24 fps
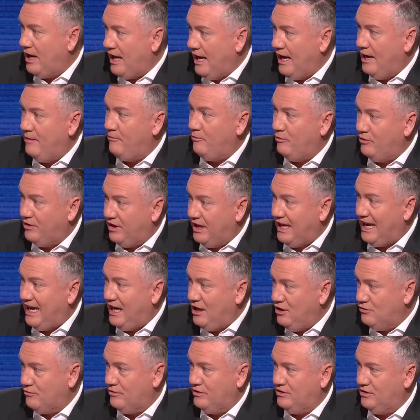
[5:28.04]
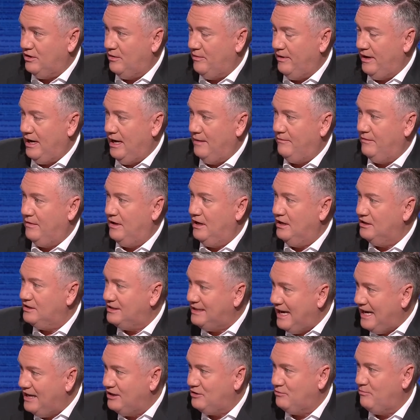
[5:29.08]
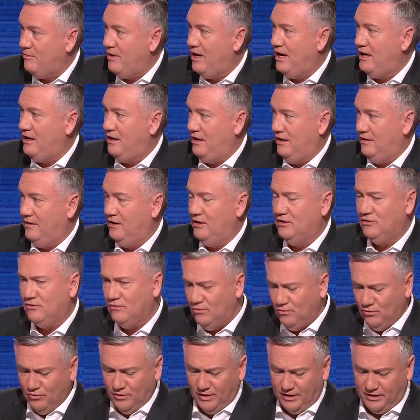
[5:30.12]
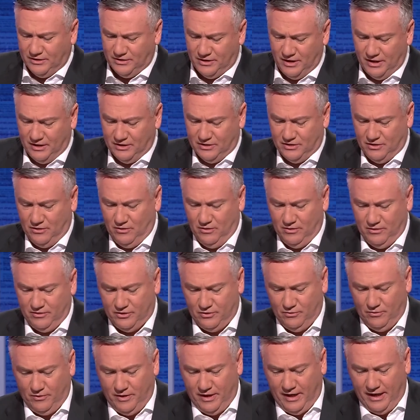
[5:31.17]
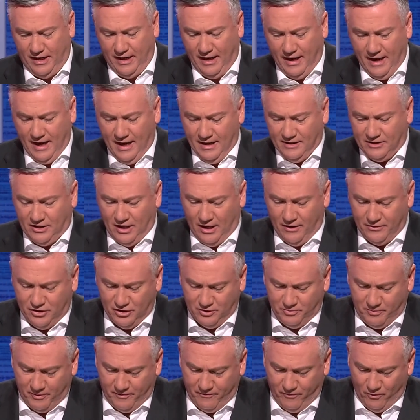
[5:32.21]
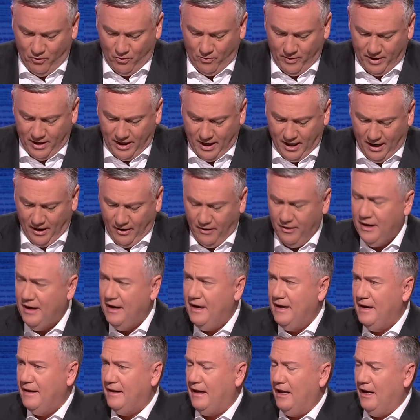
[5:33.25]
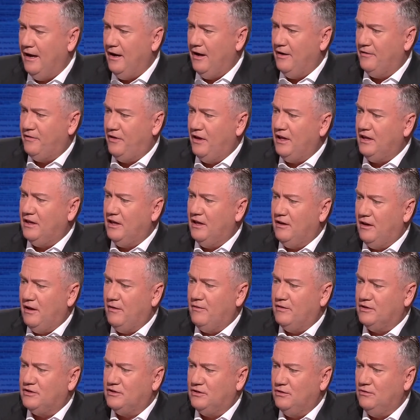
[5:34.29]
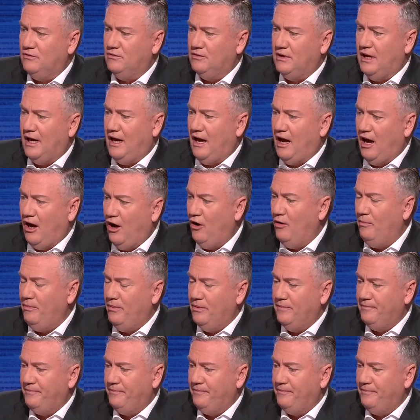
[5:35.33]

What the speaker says: game with the injuries that have been happening, there's Tasmania, there's all these things that are still there. So just before we go, you know, I think that there is still a hope